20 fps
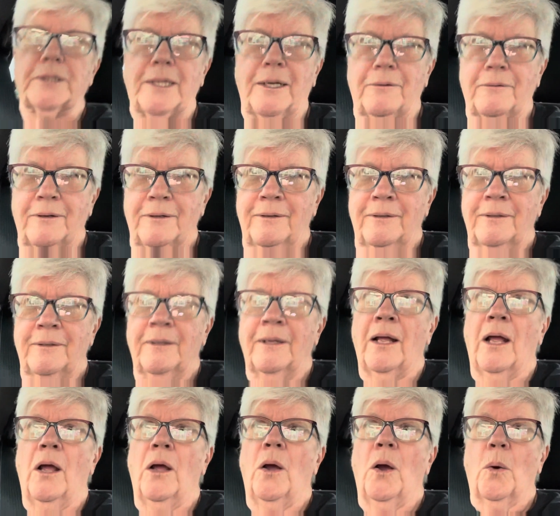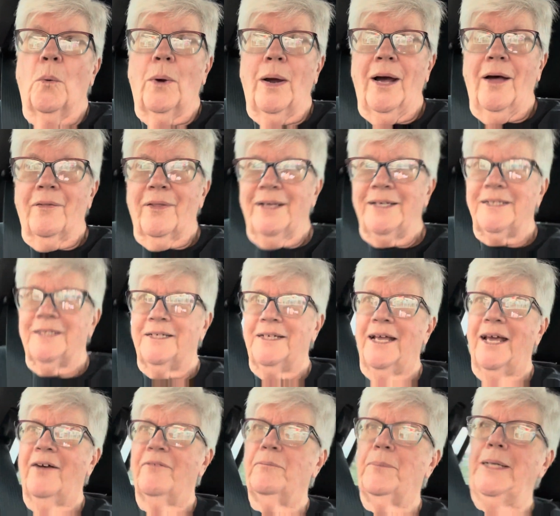down. Well, they didn't
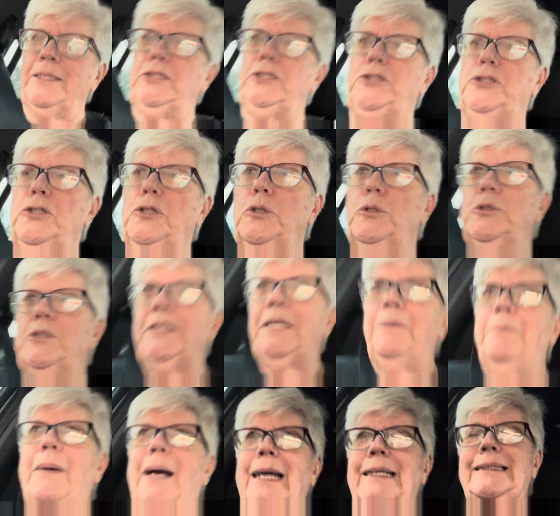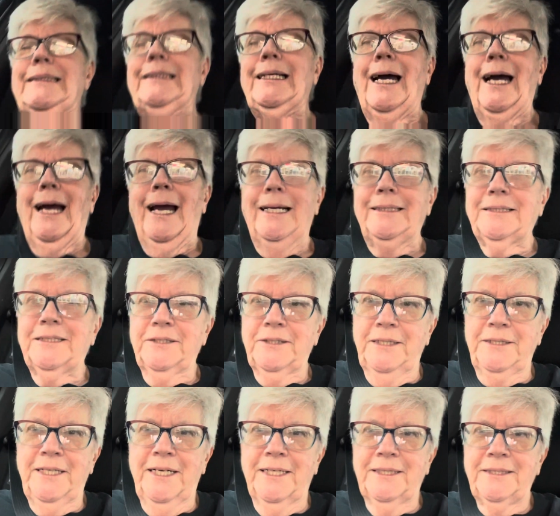have my shoes in my size because
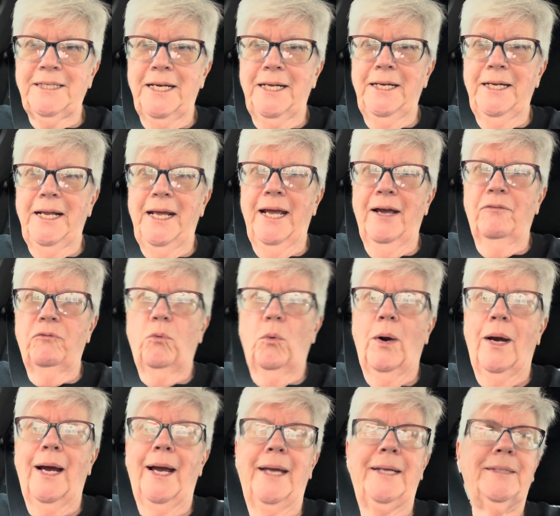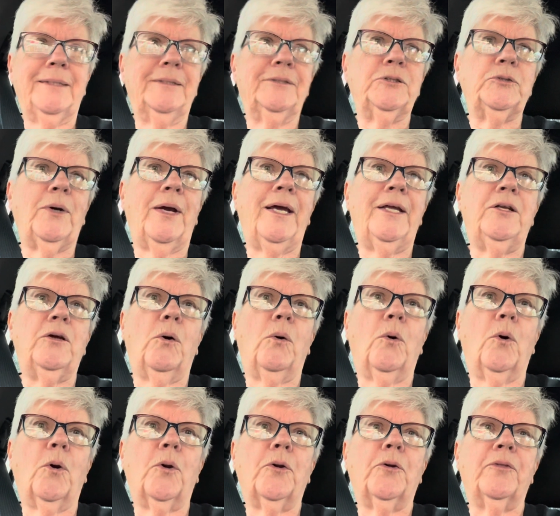I take a 10 and a half wide, so I had to
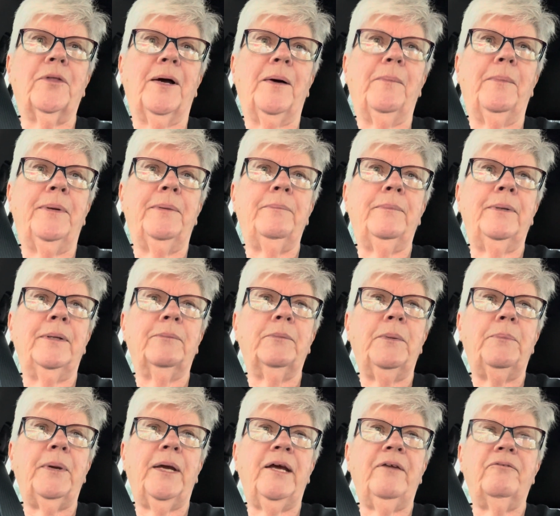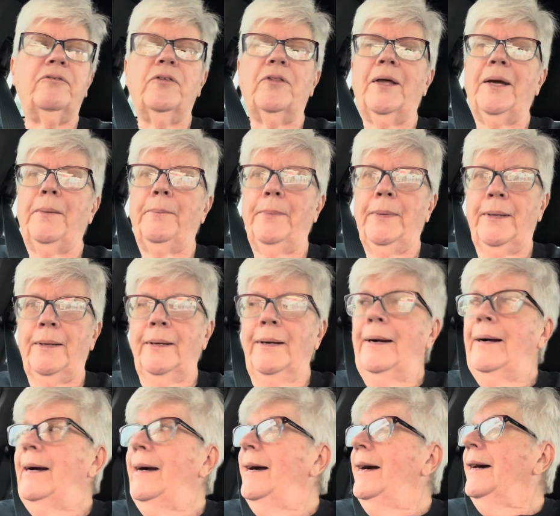order them. We paid for them.
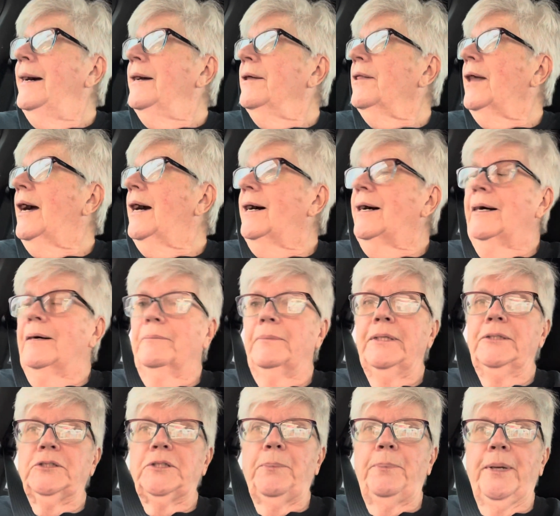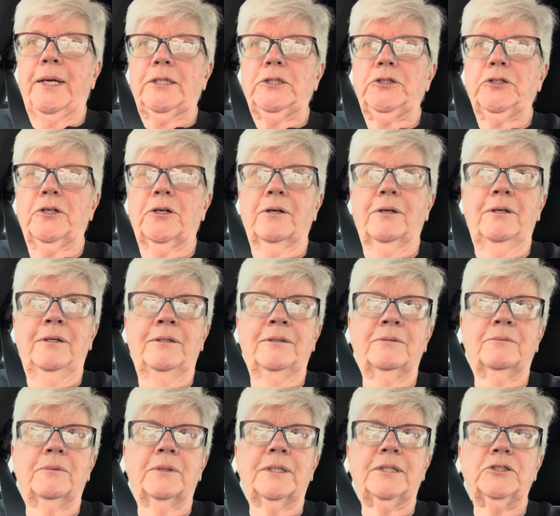Um, here's a picture.
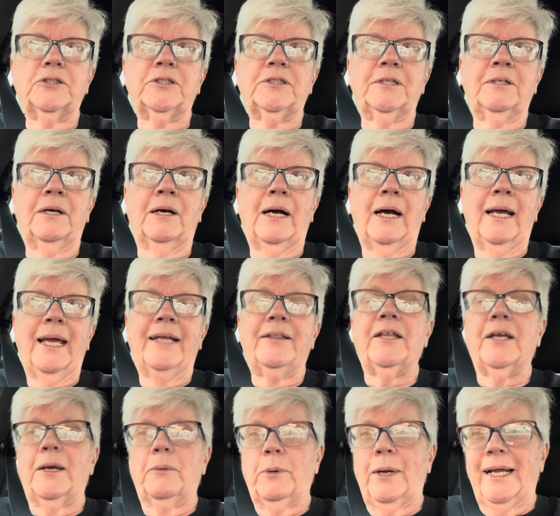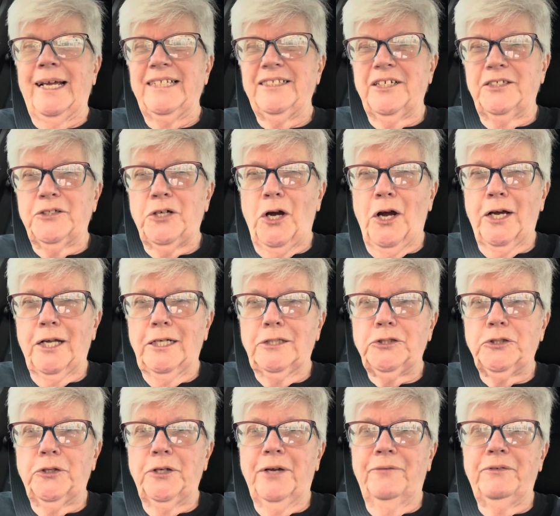Well, here's at the end, when I get done talking, I'll
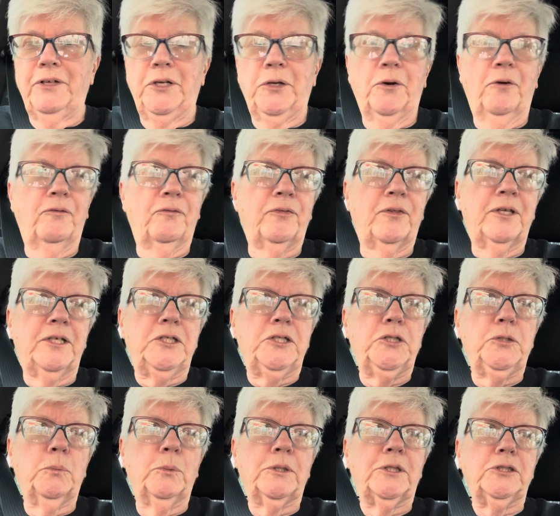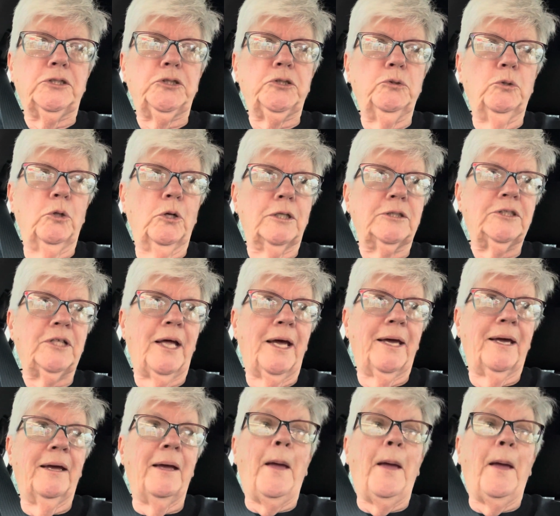show you a video of the what the shoe looks like.